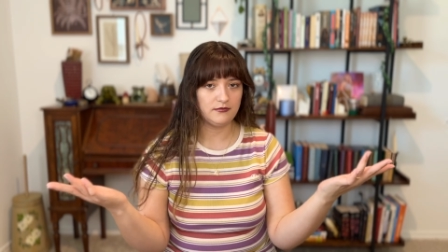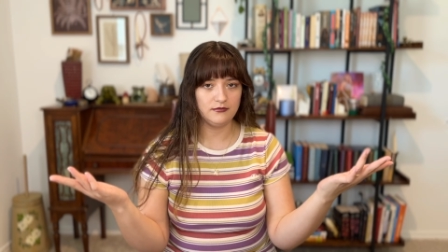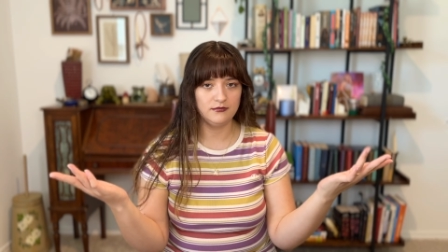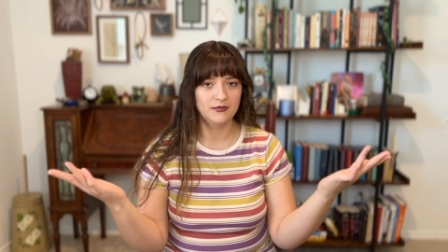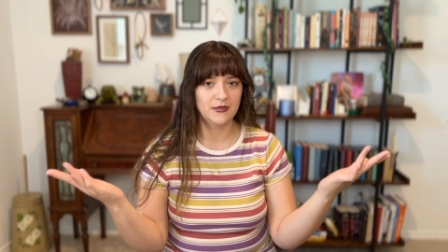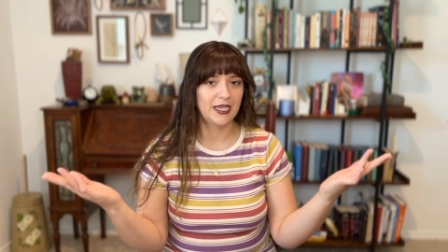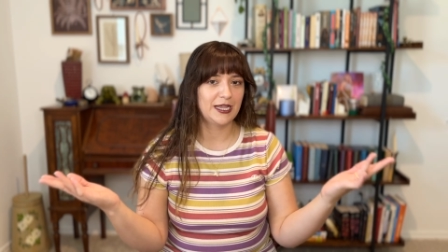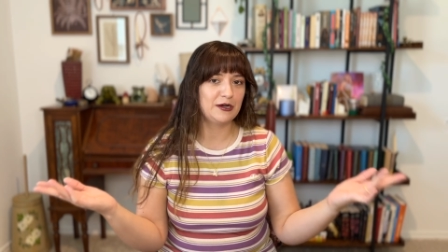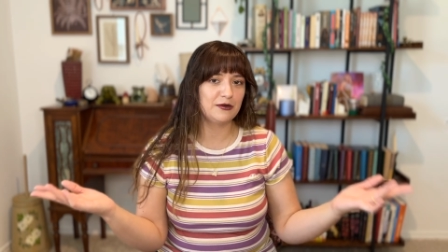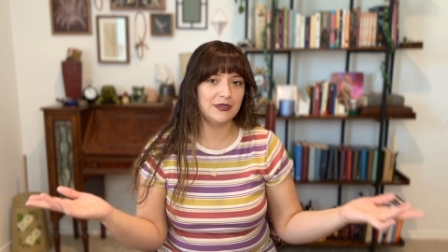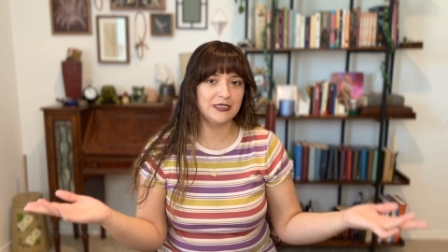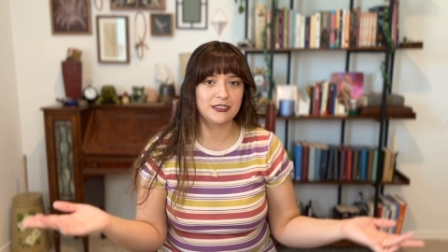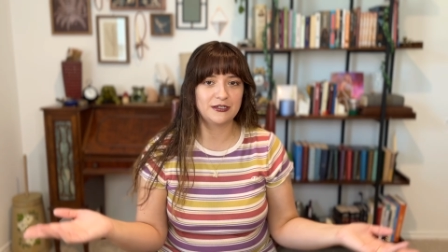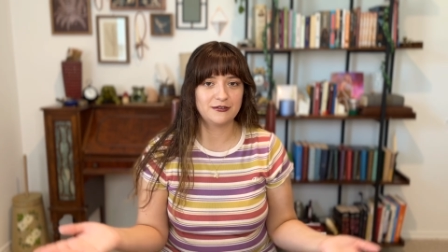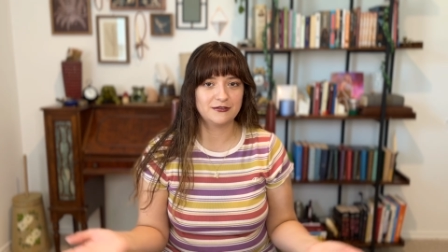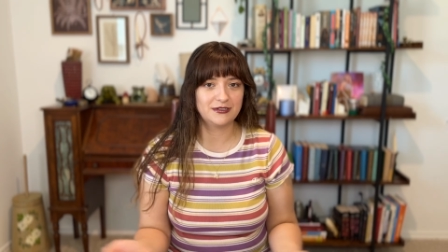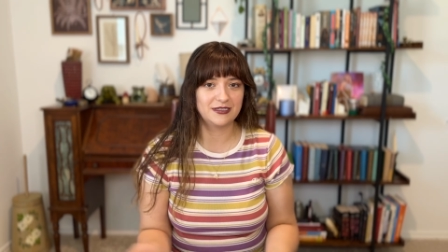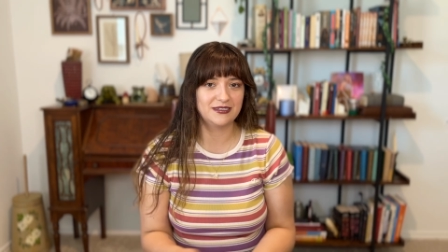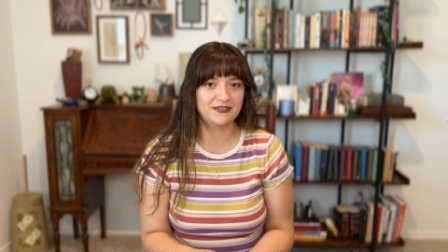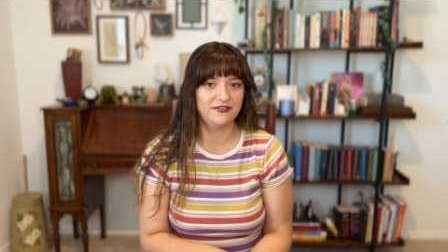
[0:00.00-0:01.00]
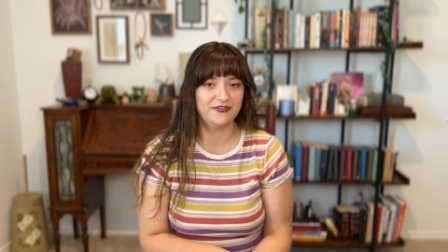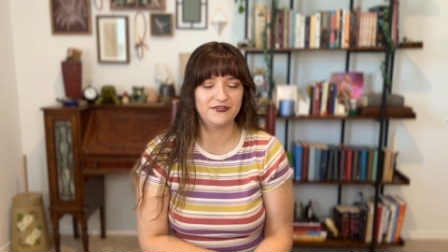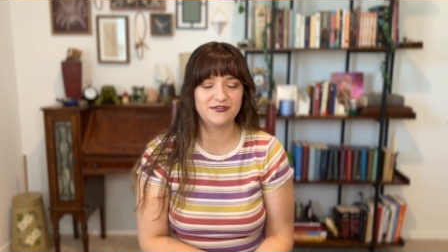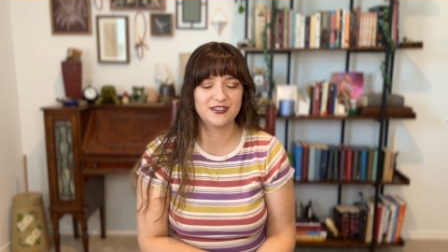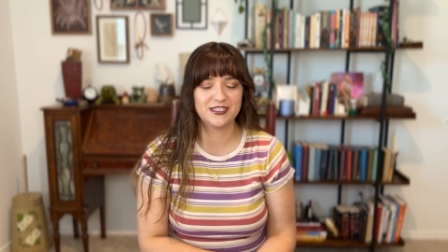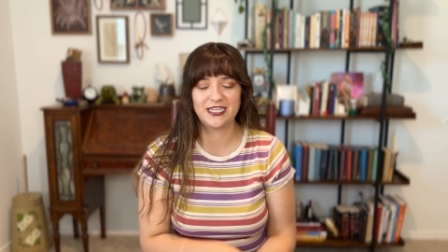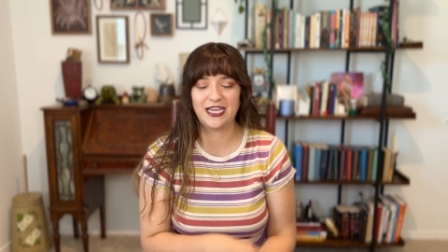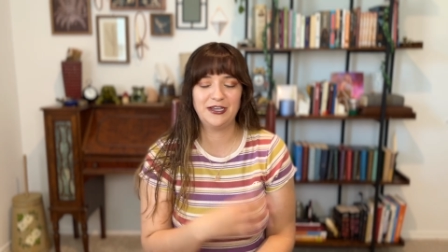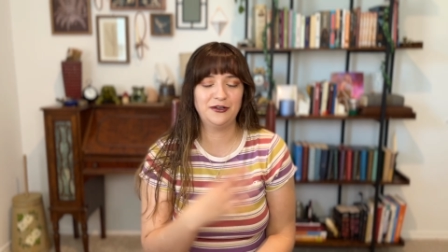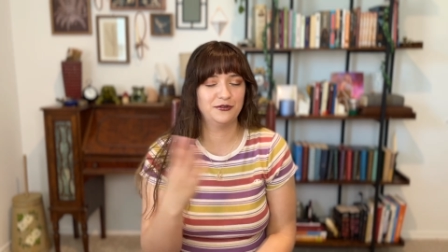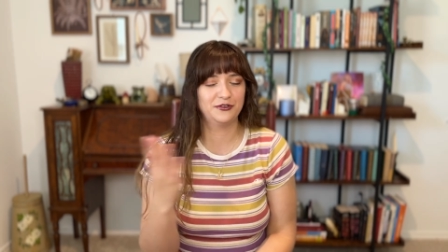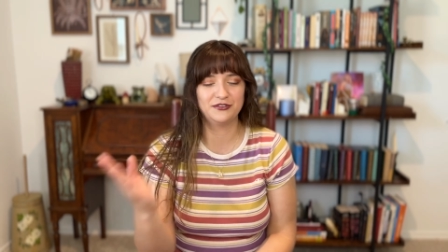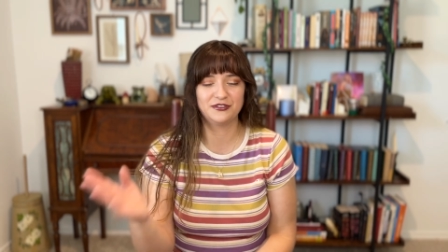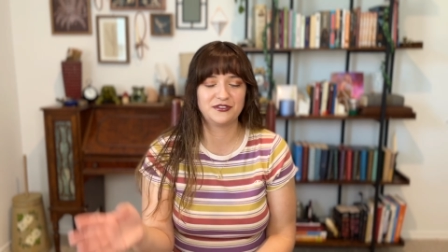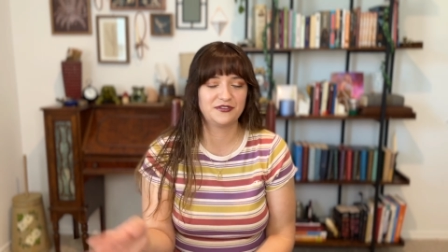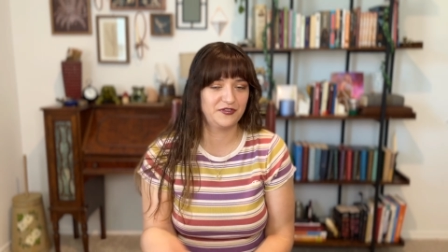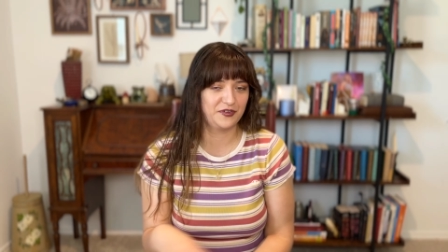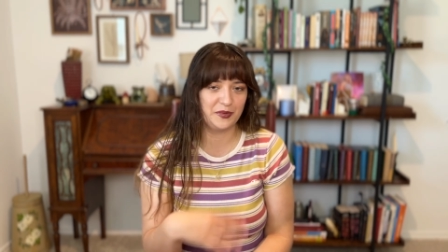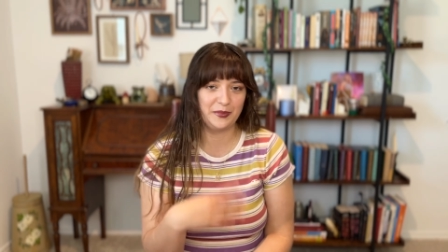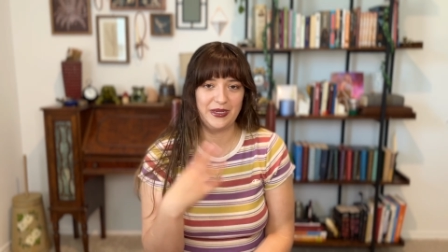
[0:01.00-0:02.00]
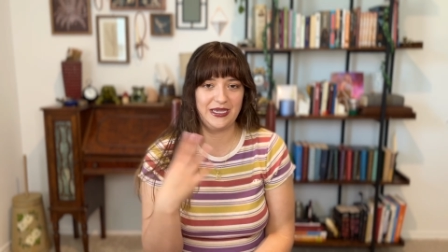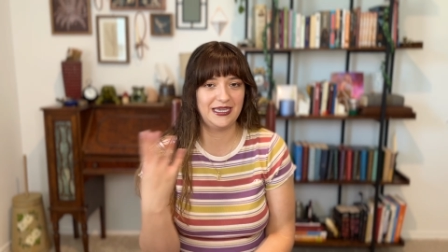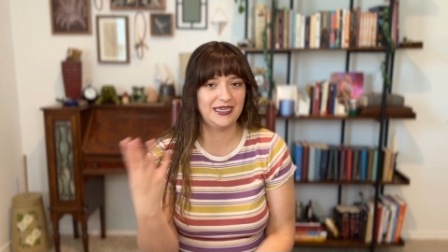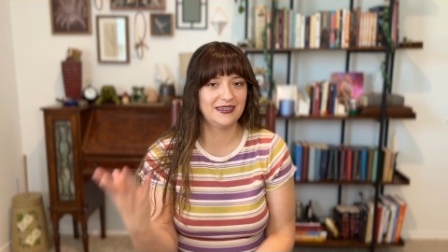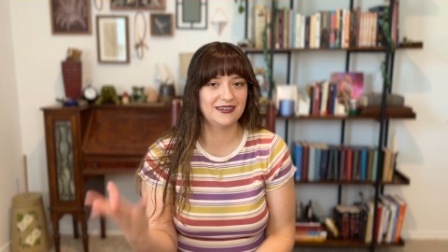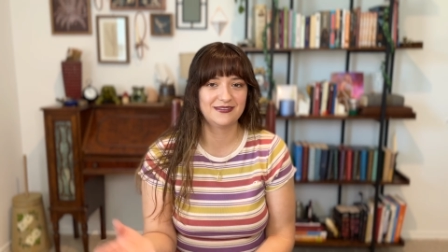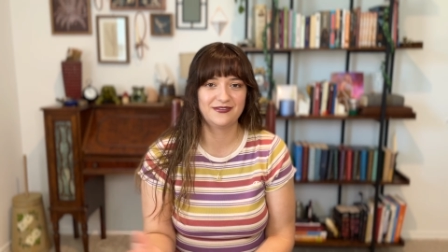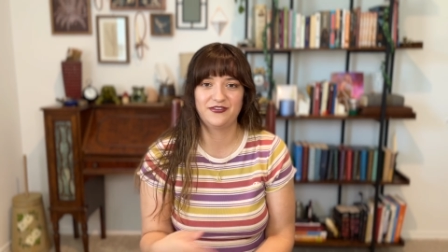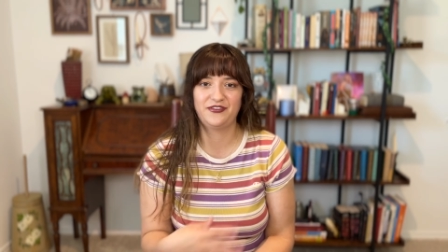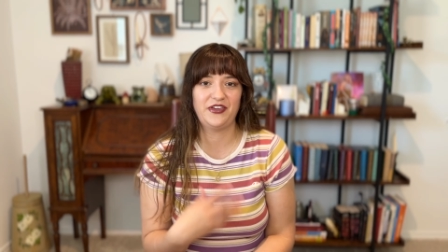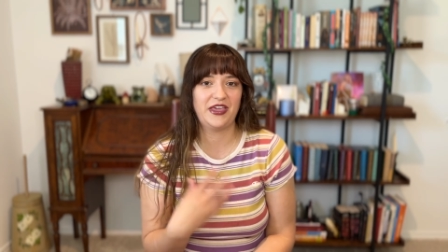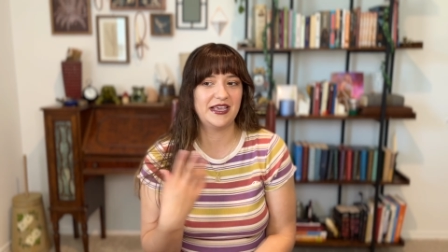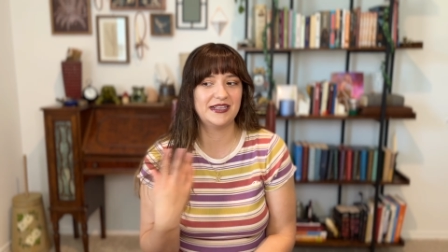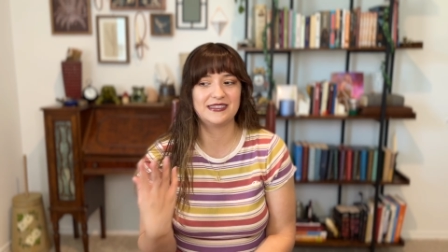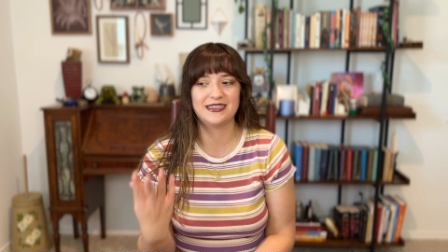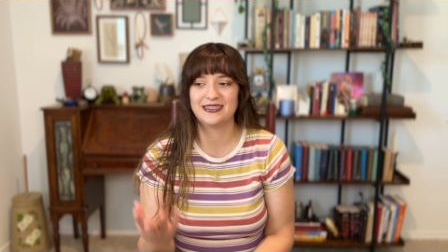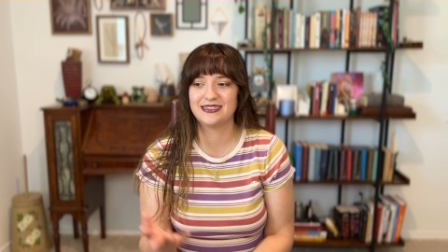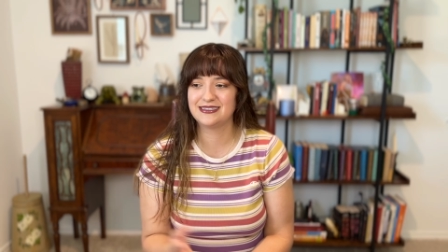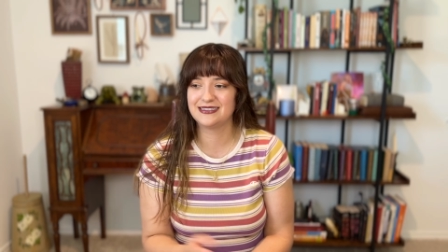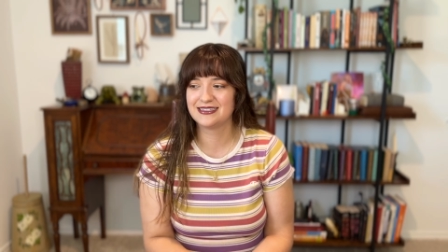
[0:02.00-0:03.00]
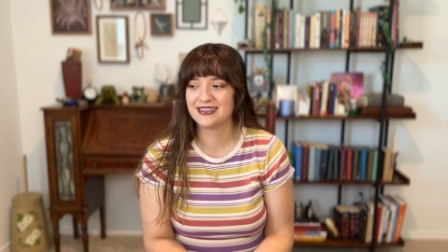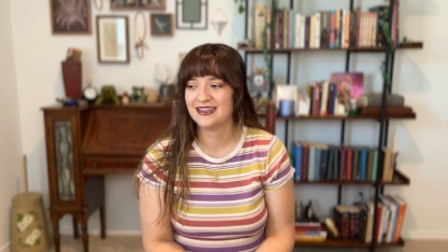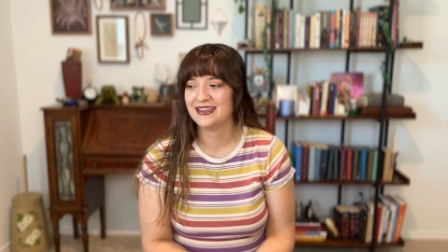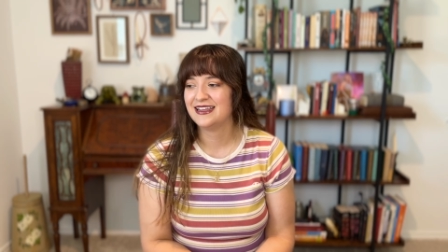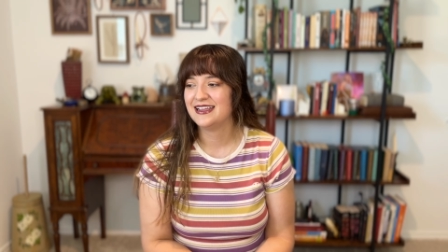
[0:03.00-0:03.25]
It always goes in cycles for me, phases.